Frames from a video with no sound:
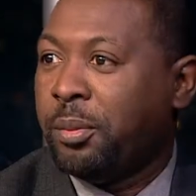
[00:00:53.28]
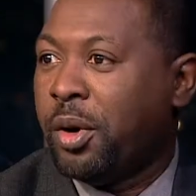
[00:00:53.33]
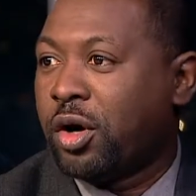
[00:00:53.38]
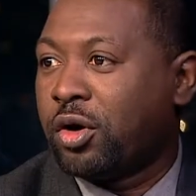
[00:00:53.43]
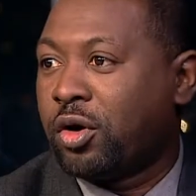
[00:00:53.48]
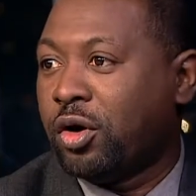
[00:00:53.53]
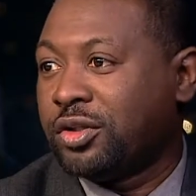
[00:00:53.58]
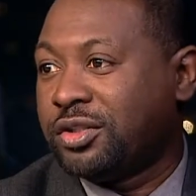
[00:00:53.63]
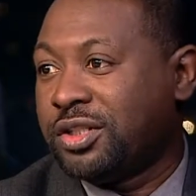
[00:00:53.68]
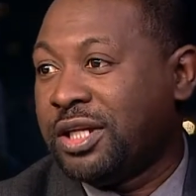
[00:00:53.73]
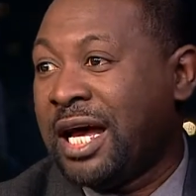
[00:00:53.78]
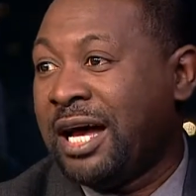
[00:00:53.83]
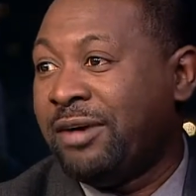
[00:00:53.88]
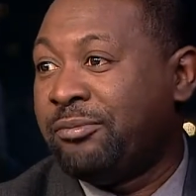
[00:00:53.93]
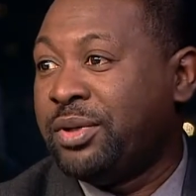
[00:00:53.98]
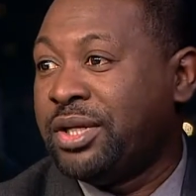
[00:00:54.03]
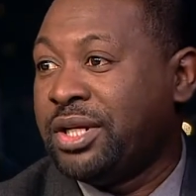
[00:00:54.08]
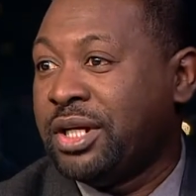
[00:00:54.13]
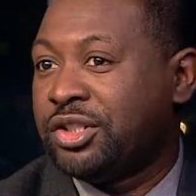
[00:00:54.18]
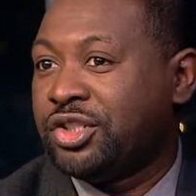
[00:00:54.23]
August, there have
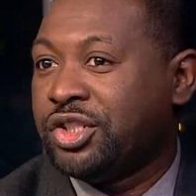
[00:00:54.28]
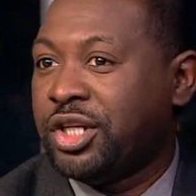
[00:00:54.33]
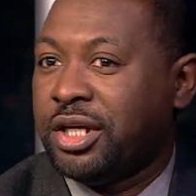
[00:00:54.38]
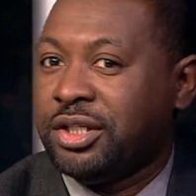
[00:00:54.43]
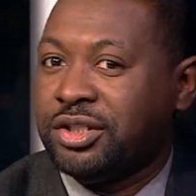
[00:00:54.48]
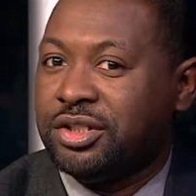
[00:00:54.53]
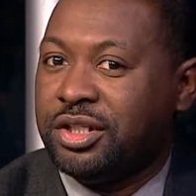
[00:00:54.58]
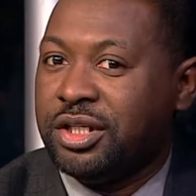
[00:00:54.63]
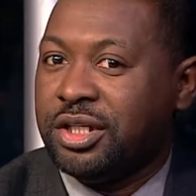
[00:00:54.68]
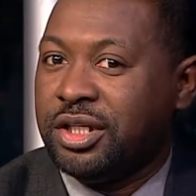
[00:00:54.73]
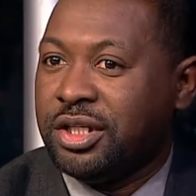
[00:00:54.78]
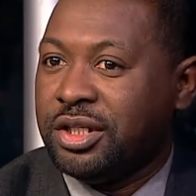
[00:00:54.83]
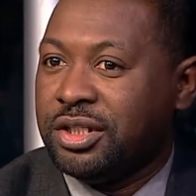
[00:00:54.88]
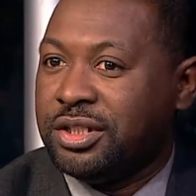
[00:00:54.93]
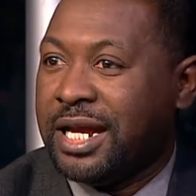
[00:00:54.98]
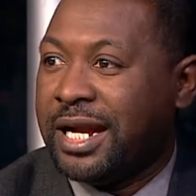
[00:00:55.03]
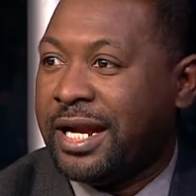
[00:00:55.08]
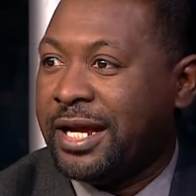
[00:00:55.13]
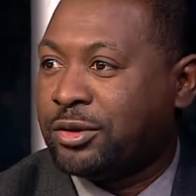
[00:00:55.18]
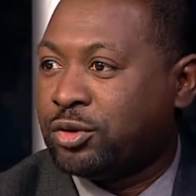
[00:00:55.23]
been a change. The
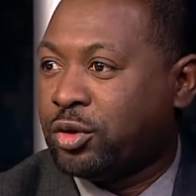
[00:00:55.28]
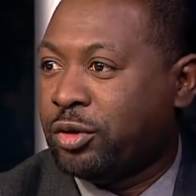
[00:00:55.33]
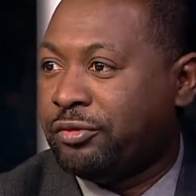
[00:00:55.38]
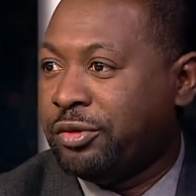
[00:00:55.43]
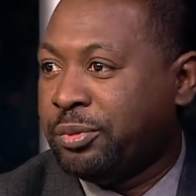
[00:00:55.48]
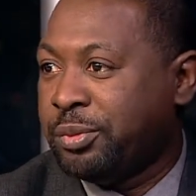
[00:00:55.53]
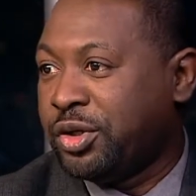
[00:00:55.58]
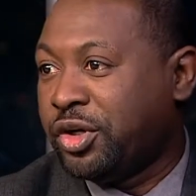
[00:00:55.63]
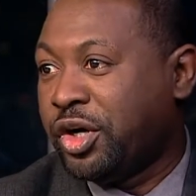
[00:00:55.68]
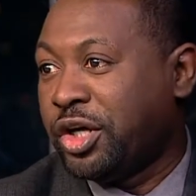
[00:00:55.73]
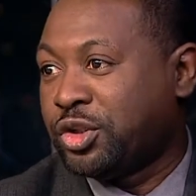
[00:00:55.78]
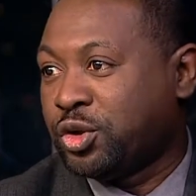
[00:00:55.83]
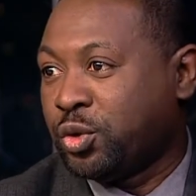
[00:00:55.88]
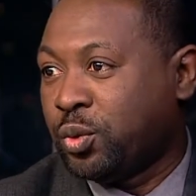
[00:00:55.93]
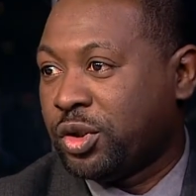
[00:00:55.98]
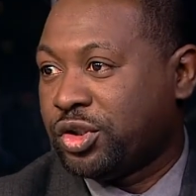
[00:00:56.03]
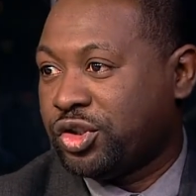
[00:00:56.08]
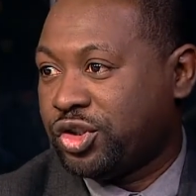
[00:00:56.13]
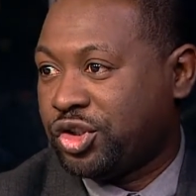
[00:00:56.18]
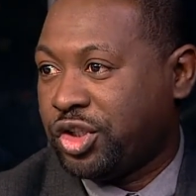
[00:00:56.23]
Director of Immigration
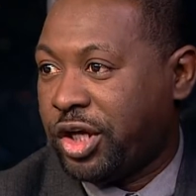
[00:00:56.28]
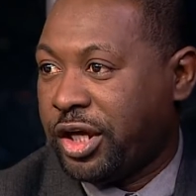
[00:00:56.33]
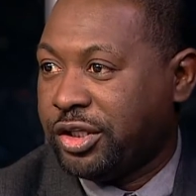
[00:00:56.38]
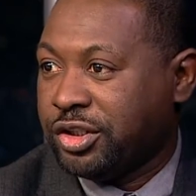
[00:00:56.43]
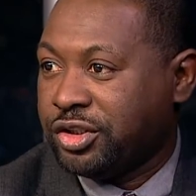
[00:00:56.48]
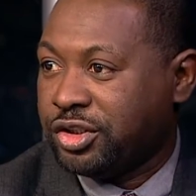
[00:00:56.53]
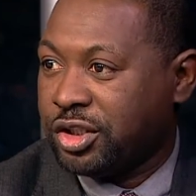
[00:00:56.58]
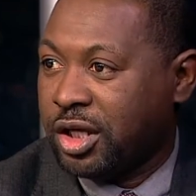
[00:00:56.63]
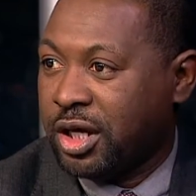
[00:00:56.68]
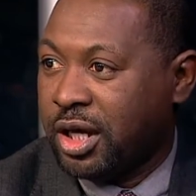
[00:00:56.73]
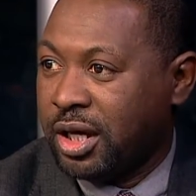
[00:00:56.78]
was changed,